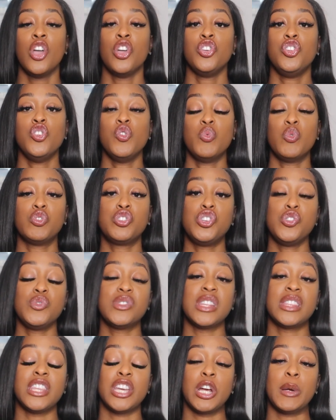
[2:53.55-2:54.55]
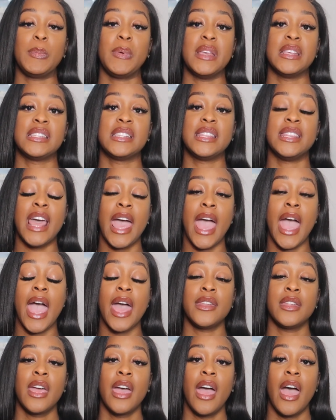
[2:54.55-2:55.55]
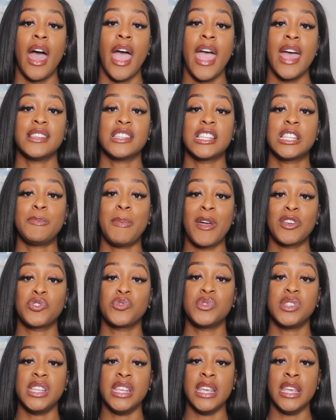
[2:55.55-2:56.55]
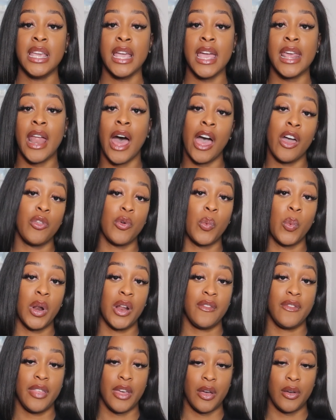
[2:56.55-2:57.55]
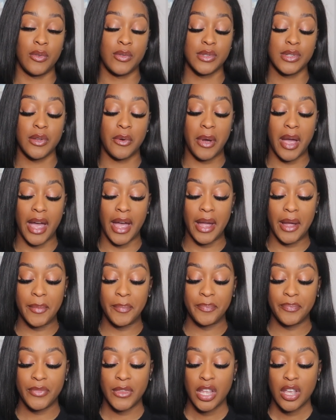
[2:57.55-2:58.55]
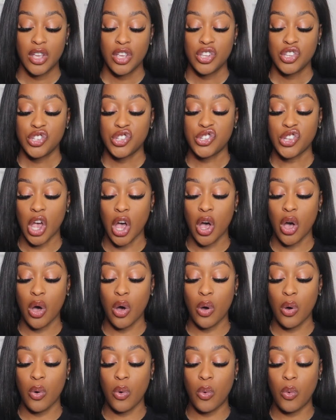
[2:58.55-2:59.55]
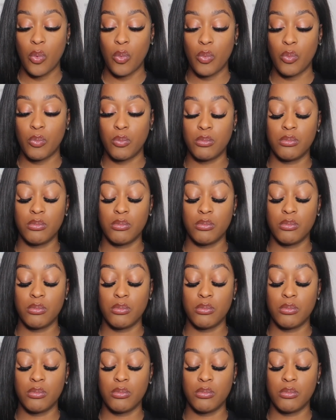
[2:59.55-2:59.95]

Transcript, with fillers: you will choose a therapist that has a specialty in either one of those, okay? So